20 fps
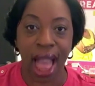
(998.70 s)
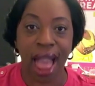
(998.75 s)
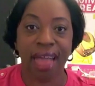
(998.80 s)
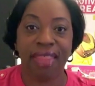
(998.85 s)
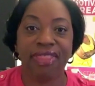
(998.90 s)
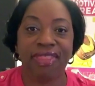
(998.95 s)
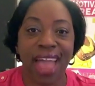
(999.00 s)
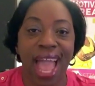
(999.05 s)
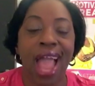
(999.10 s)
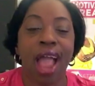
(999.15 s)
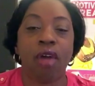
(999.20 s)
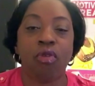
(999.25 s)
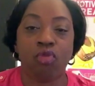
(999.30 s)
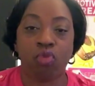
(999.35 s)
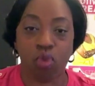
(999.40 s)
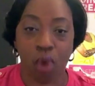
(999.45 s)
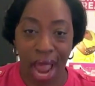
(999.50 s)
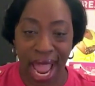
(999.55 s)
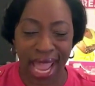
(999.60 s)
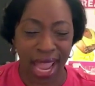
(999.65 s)
that
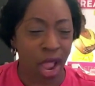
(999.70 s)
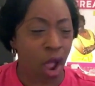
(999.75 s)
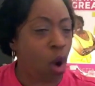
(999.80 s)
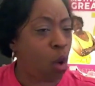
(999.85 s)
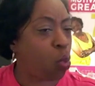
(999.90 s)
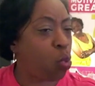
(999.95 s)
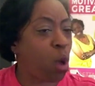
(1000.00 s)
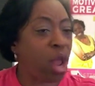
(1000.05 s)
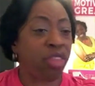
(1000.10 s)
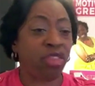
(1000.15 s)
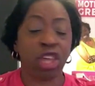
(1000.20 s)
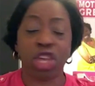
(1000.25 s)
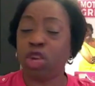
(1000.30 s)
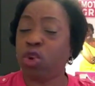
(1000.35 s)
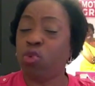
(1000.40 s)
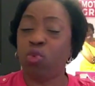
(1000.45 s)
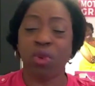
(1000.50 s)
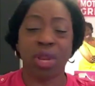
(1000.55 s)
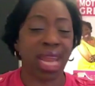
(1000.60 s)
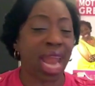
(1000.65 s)
right? Whether
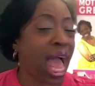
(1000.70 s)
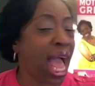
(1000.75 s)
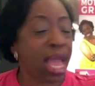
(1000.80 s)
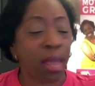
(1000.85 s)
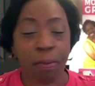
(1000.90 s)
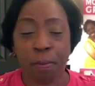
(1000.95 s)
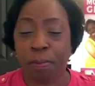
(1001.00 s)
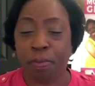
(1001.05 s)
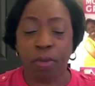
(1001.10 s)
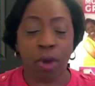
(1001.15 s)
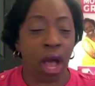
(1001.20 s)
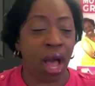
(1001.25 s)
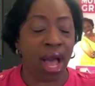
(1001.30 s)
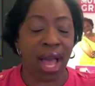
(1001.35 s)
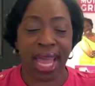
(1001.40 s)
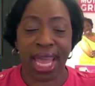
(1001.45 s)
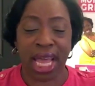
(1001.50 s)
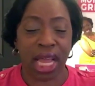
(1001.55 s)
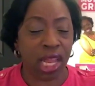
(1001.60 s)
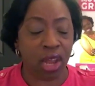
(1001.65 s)
you like
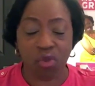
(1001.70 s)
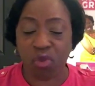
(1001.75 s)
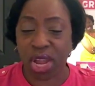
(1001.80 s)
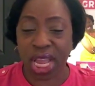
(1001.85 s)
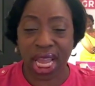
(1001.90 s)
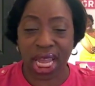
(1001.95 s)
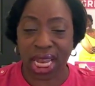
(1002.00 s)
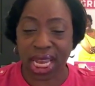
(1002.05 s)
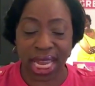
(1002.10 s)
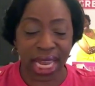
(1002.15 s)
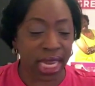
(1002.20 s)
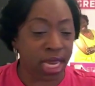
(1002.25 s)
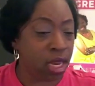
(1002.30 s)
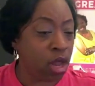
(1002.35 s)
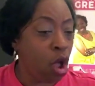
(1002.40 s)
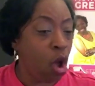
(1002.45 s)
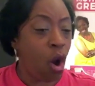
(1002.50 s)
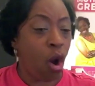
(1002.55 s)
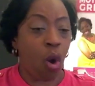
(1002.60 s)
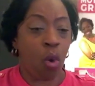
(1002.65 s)
Hillary Clinton
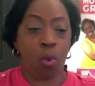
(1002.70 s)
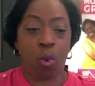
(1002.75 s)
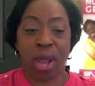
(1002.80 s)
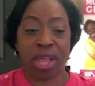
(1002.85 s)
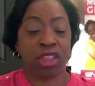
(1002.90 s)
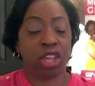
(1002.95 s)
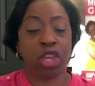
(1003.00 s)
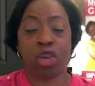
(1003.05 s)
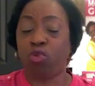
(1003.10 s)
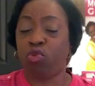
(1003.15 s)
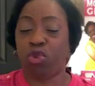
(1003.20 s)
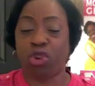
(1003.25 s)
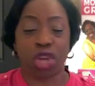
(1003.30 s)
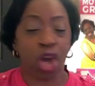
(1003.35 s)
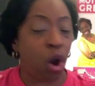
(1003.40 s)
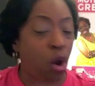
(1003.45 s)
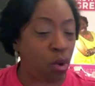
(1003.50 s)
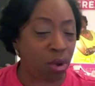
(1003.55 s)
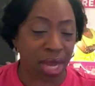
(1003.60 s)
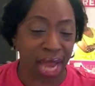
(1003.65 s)
or whether you
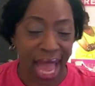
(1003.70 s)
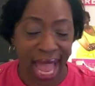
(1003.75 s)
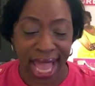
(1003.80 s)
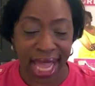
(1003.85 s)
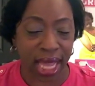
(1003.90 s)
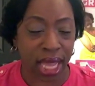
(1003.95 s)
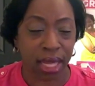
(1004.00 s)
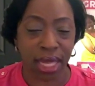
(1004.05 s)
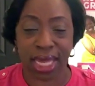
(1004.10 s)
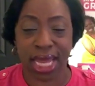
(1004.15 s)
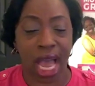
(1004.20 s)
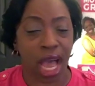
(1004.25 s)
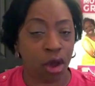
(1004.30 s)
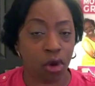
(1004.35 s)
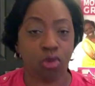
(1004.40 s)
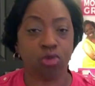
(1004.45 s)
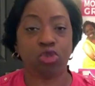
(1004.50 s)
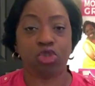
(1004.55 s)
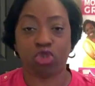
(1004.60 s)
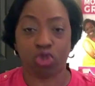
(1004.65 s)
don't like
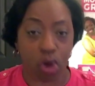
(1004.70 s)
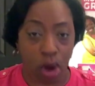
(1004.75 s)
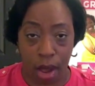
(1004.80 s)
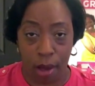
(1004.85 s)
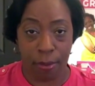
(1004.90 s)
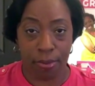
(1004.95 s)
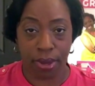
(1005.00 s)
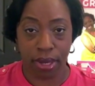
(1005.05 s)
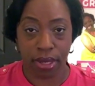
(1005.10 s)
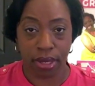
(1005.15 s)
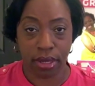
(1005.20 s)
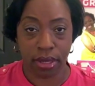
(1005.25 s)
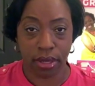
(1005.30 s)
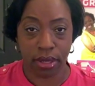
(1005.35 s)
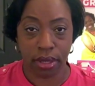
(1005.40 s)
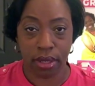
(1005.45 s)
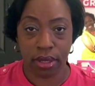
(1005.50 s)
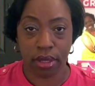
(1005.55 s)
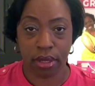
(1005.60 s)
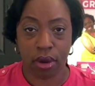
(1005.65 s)
Donald Trump
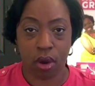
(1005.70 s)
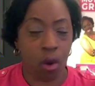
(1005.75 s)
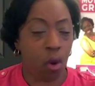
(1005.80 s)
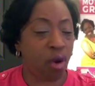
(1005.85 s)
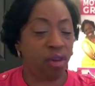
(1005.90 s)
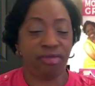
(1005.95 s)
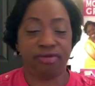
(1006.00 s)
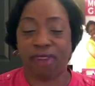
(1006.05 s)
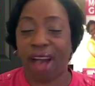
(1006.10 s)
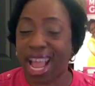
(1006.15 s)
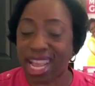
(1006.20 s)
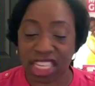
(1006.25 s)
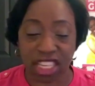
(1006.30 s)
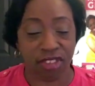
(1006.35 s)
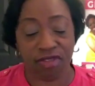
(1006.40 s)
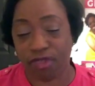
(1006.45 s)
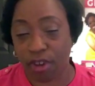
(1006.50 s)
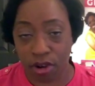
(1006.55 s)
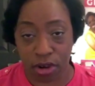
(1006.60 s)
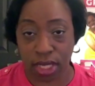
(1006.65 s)
or vice
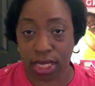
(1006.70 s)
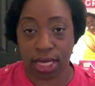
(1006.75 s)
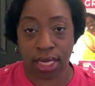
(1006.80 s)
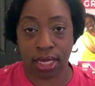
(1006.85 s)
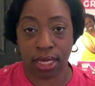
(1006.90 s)
versa.